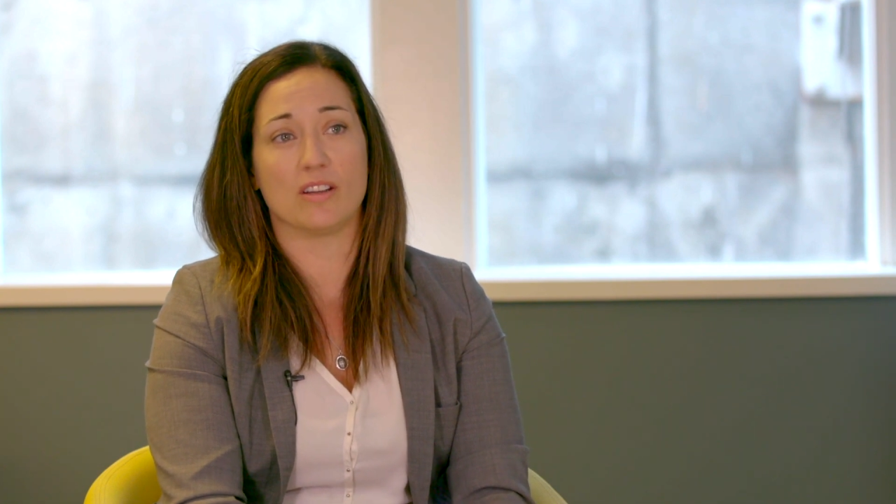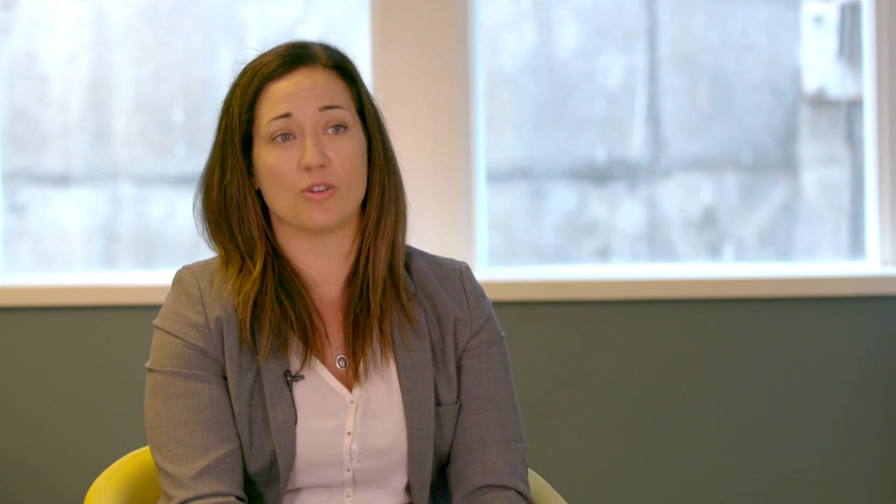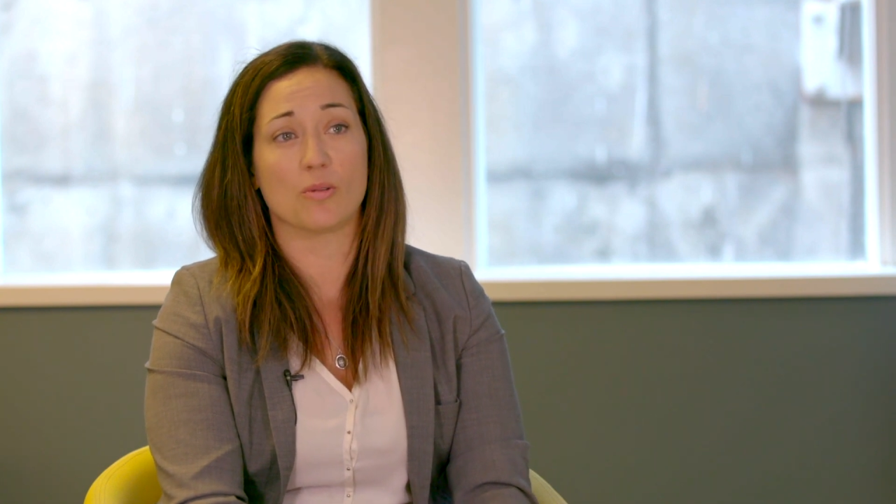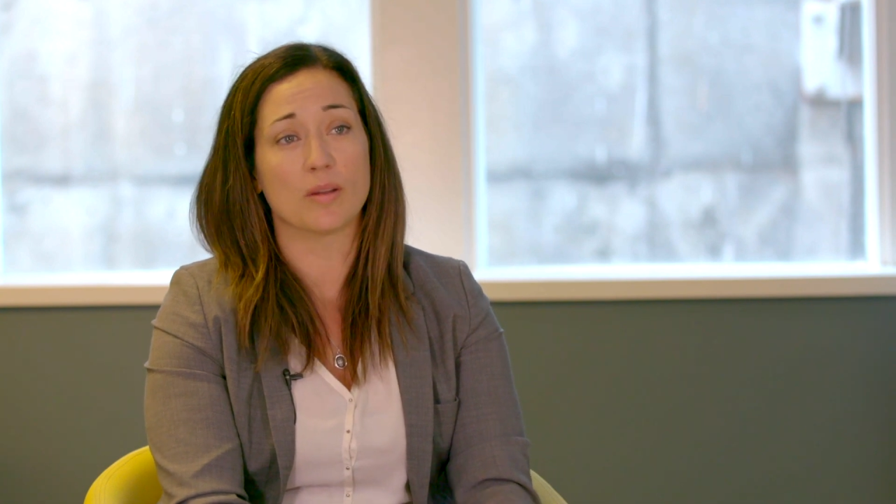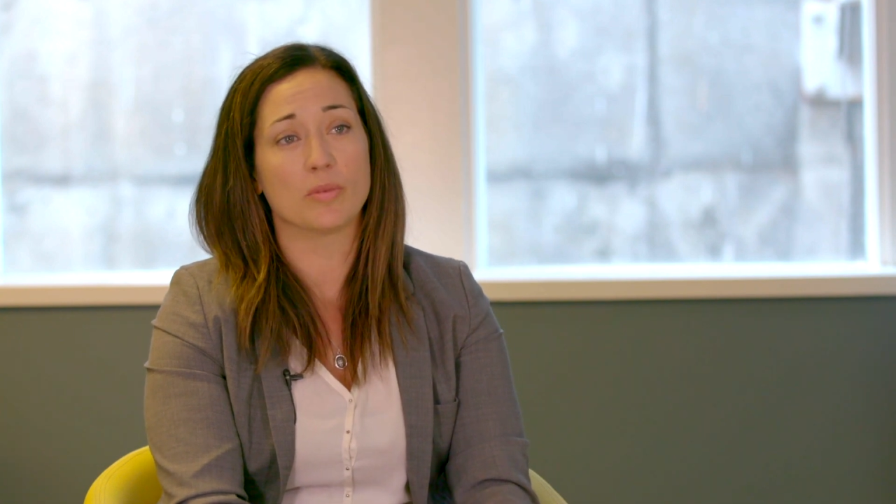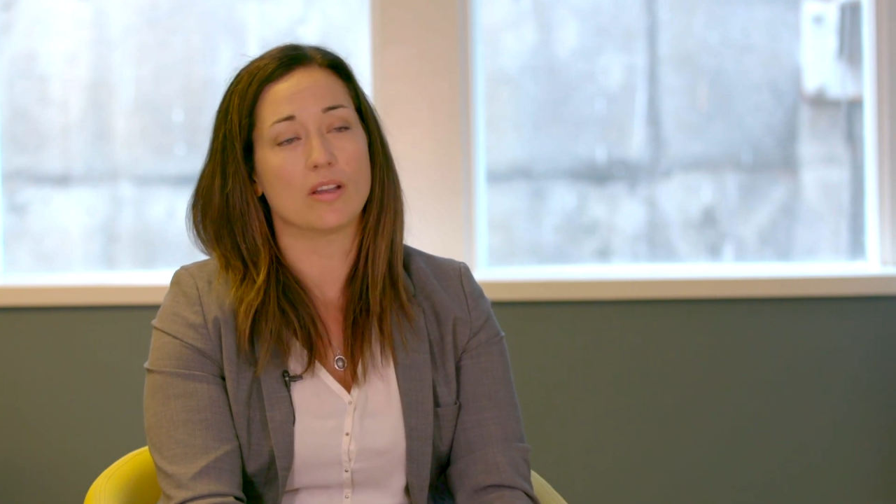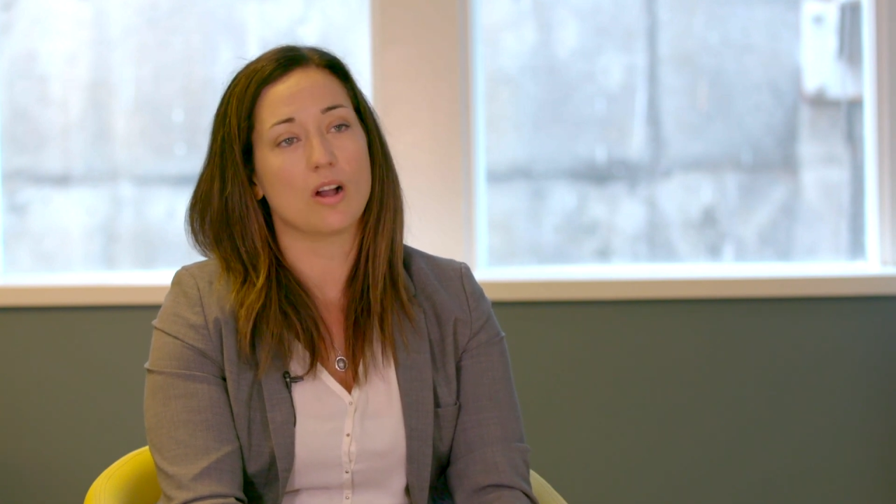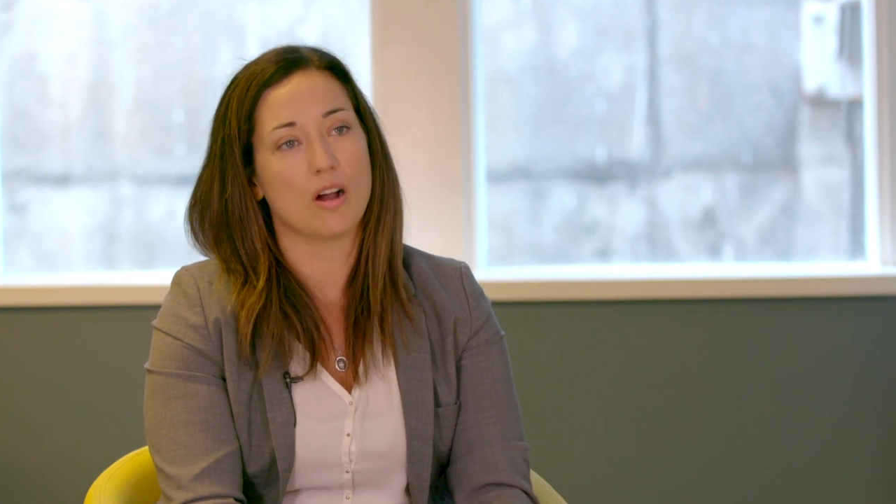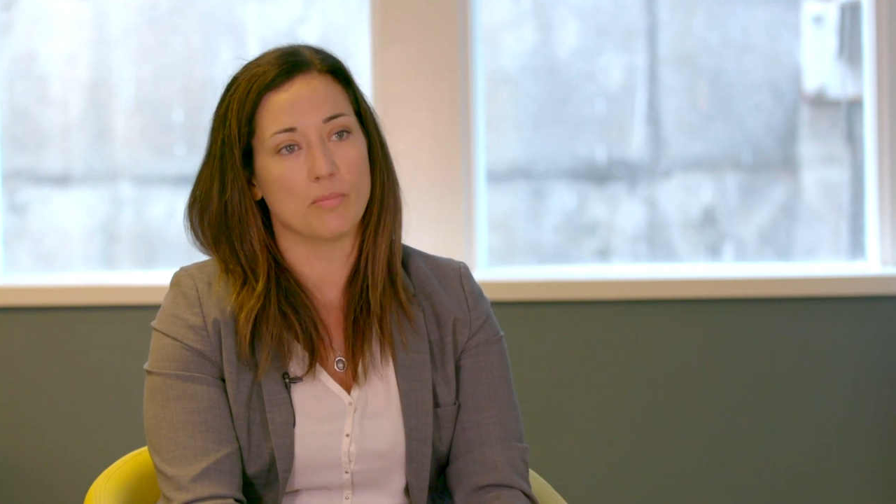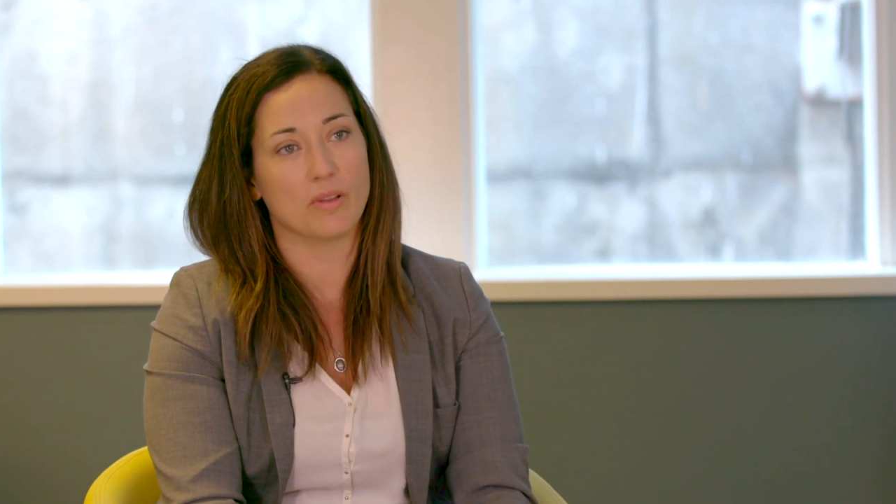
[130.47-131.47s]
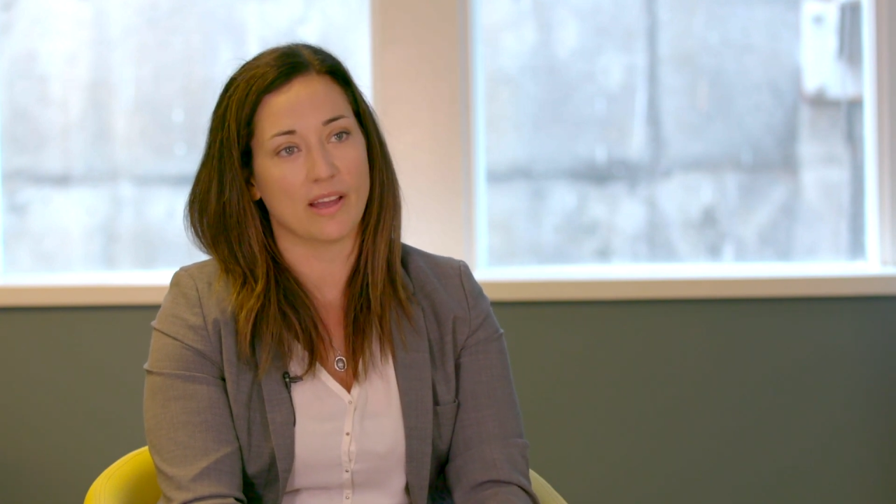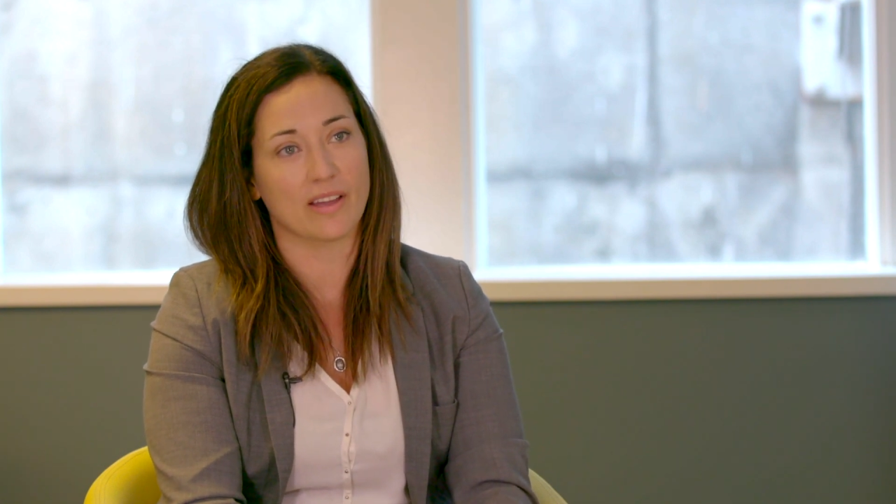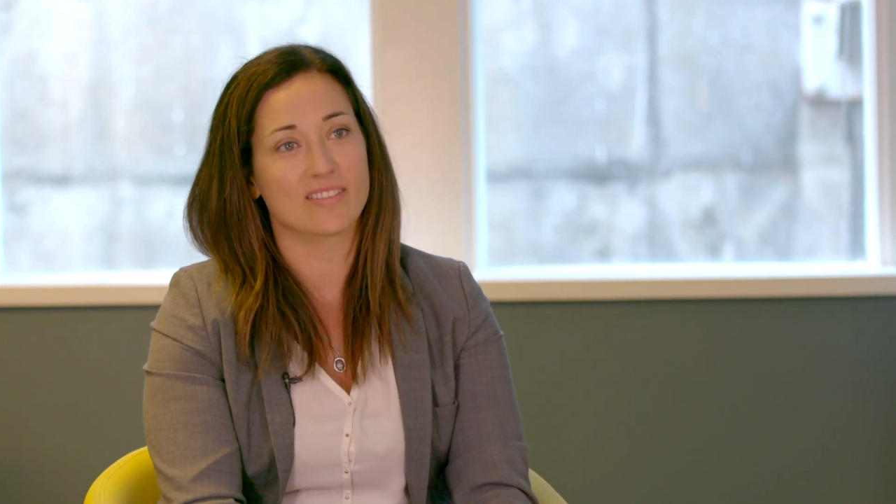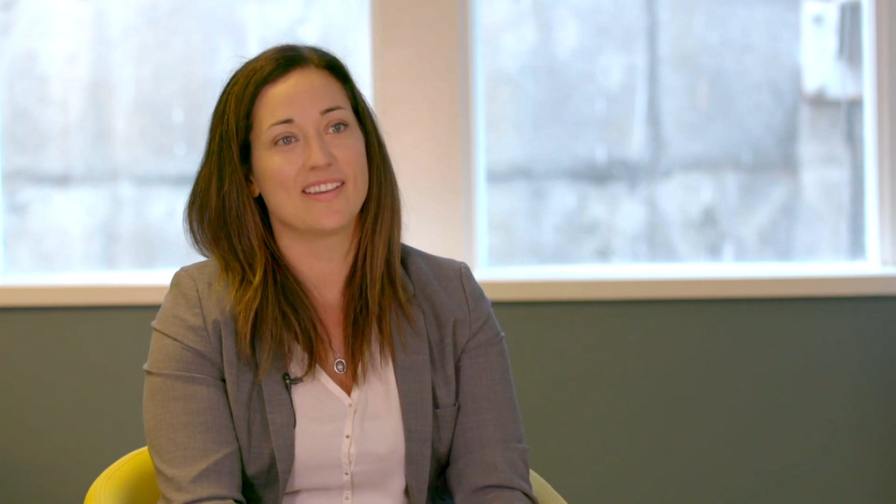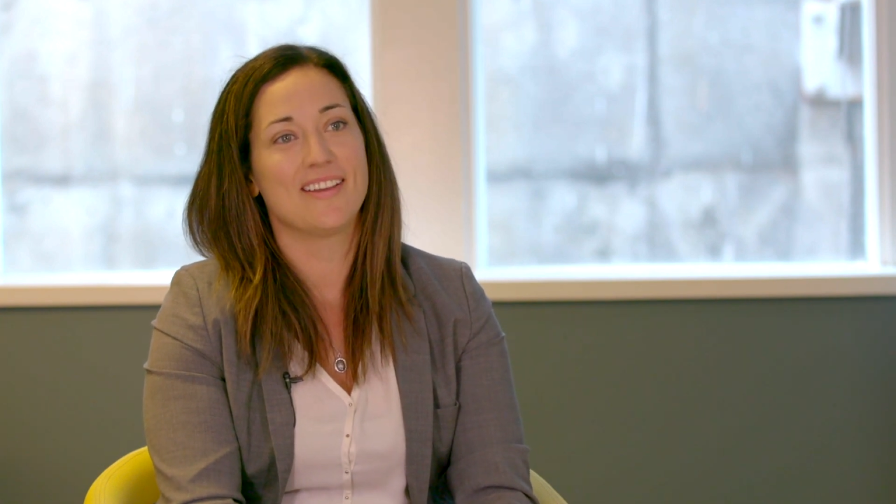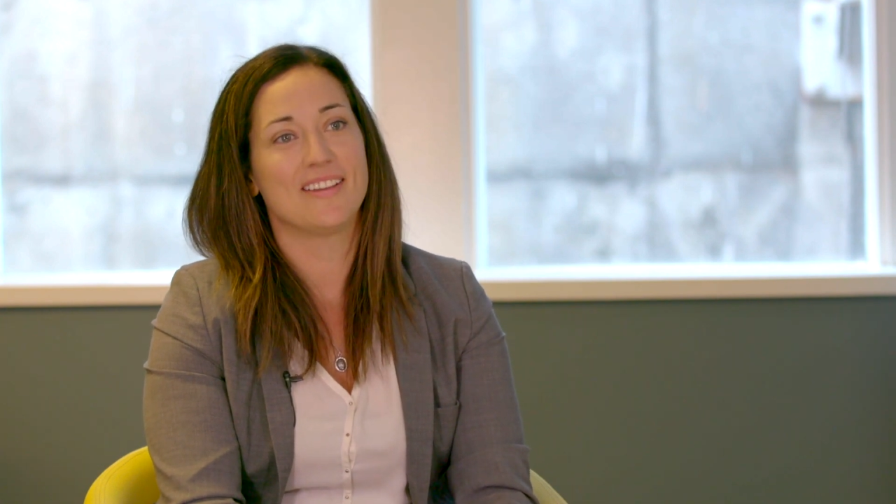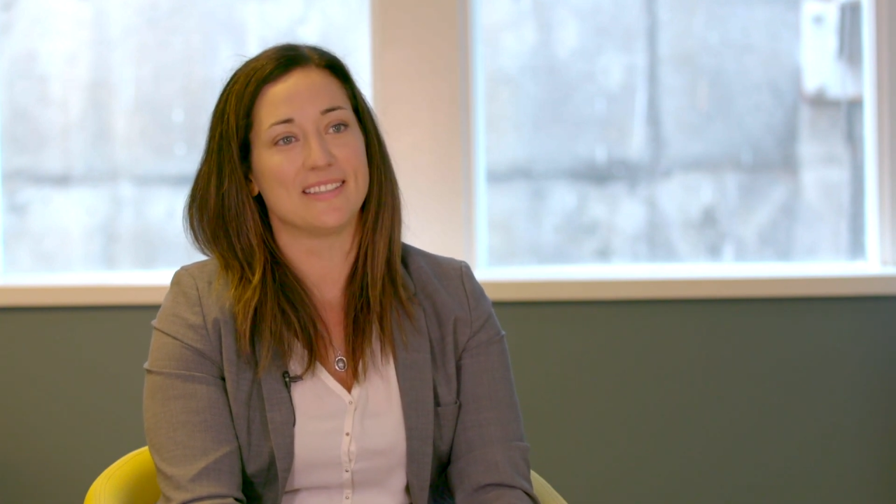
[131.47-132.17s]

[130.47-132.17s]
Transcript: incredibly complex,